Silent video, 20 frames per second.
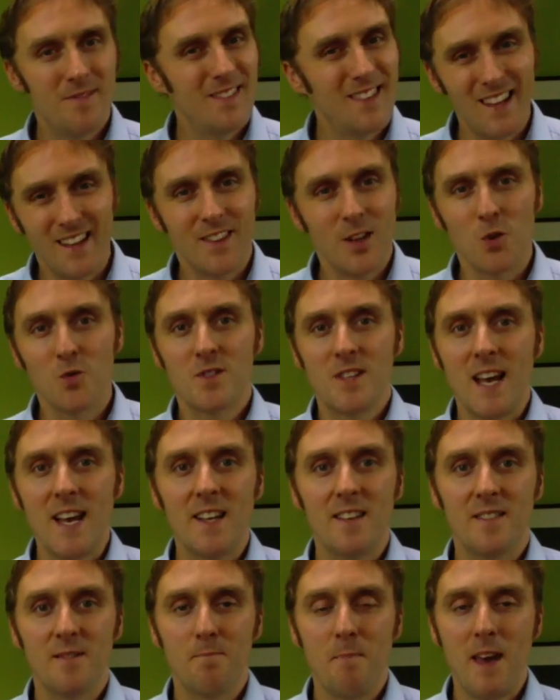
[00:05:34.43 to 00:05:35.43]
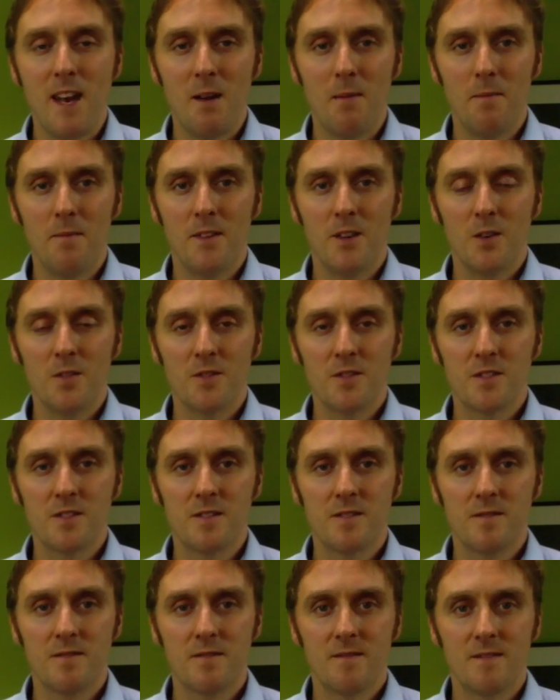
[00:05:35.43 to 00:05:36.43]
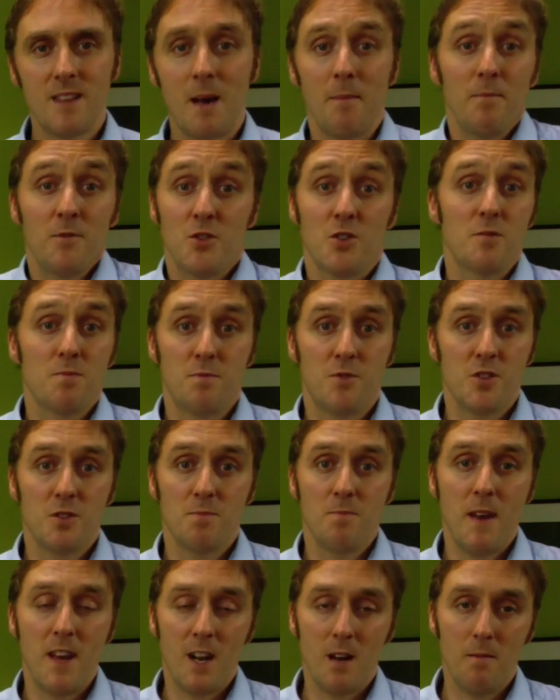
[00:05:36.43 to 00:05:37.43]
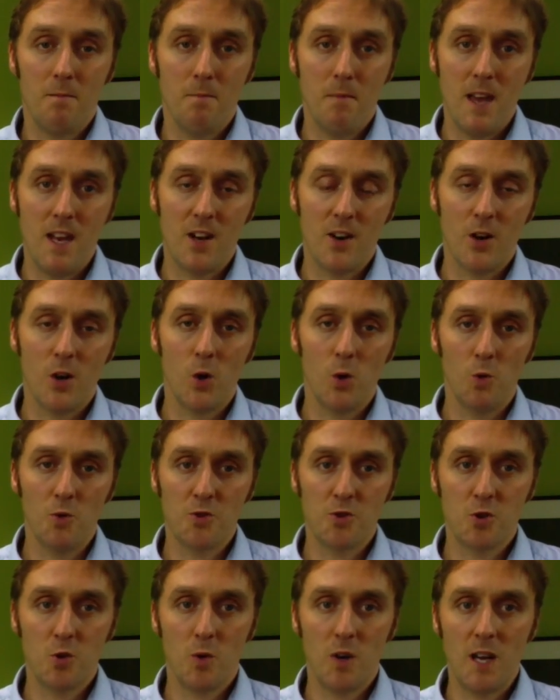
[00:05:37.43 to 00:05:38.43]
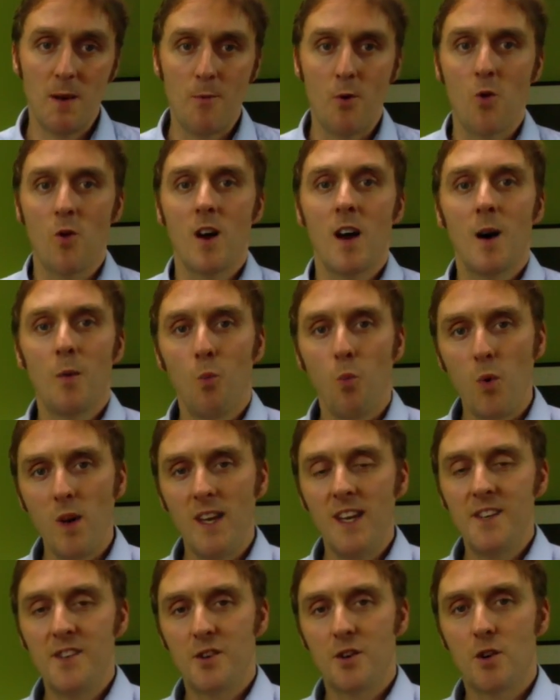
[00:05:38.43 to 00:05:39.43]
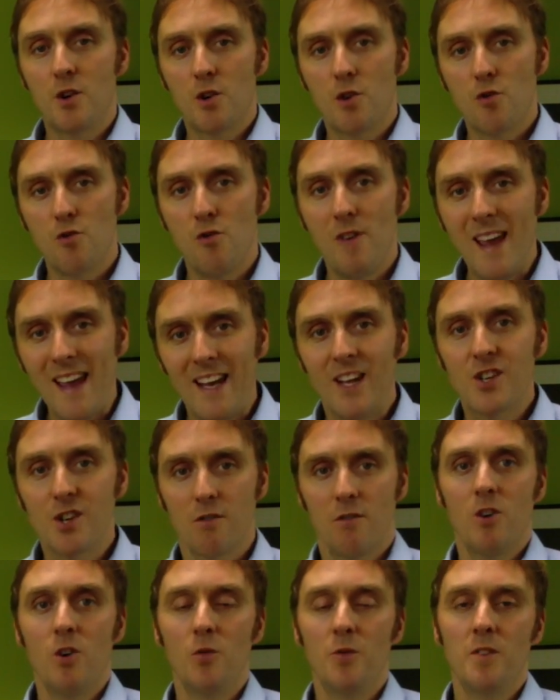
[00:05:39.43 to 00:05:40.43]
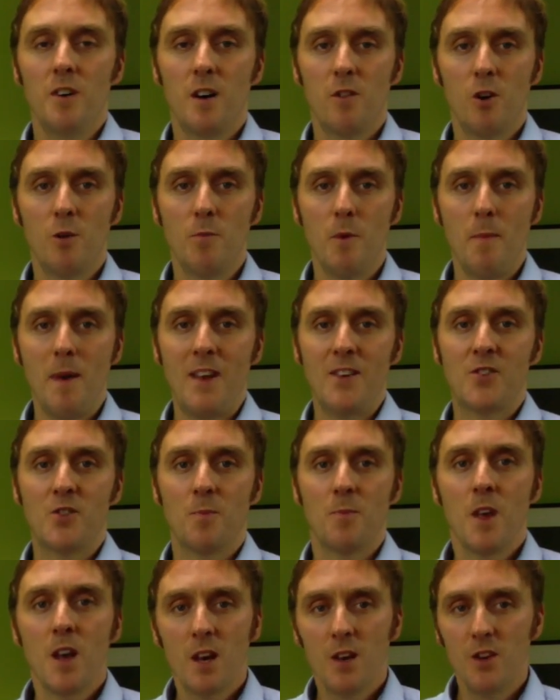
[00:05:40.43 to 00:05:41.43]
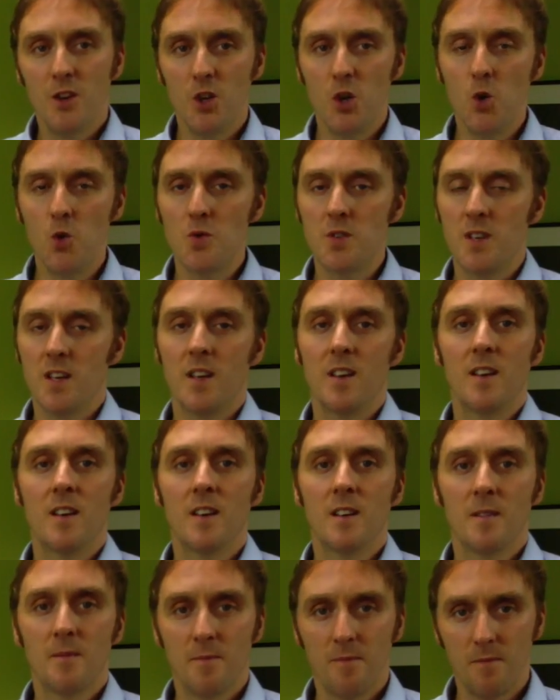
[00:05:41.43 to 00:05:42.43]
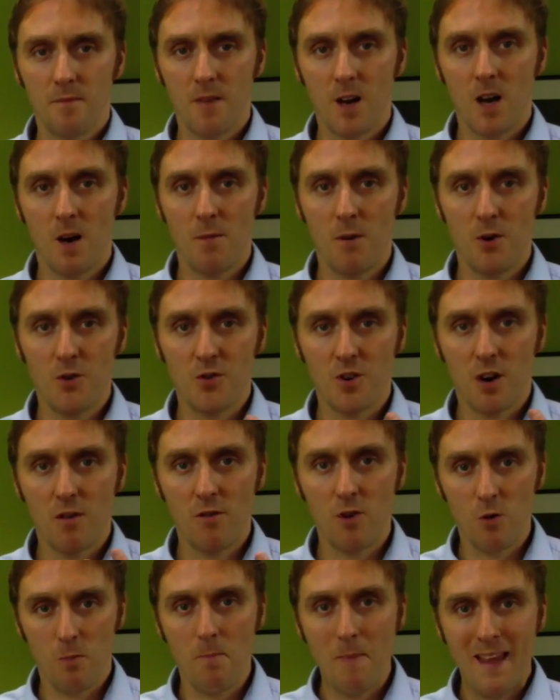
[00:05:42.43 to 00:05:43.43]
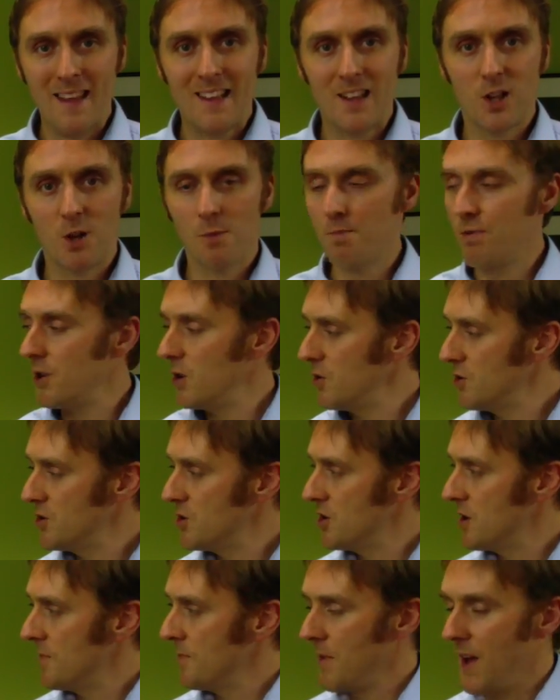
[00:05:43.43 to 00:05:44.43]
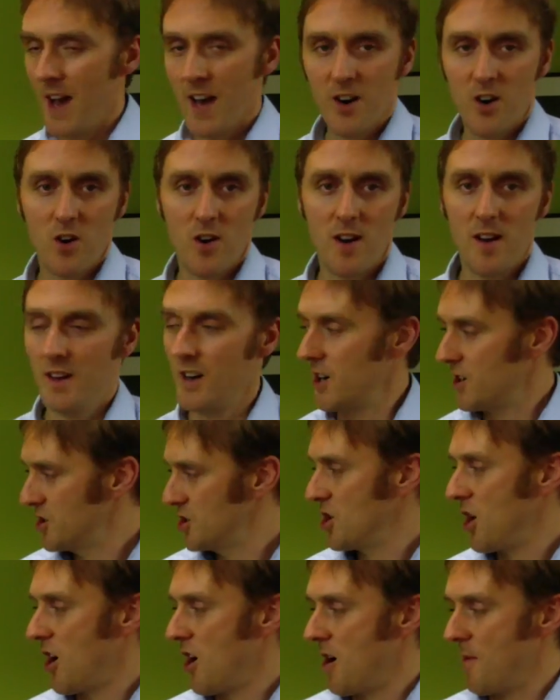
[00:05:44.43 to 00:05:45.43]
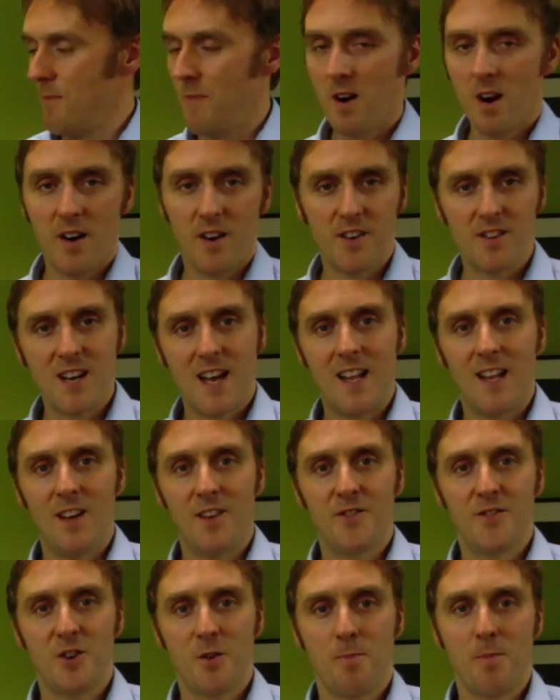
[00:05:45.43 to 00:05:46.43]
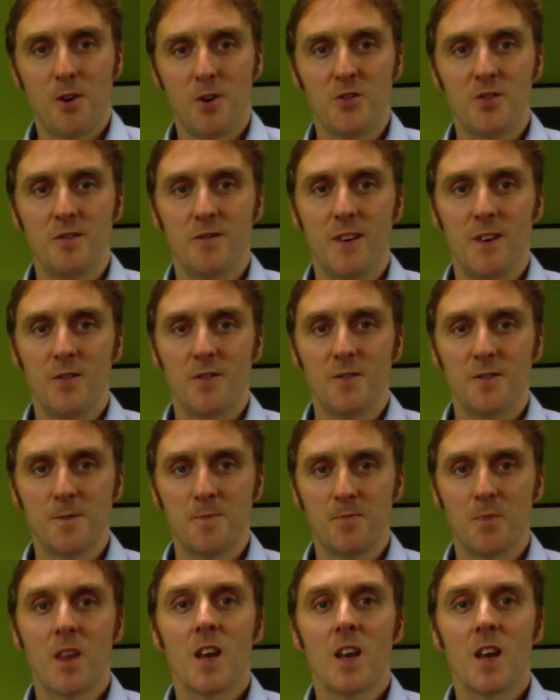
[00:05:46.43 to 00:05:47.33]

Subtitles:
Those days, that just may not hold true anymore. And we need to create our own momentum using our own mental approach and our charm, our talent, and our perseverance.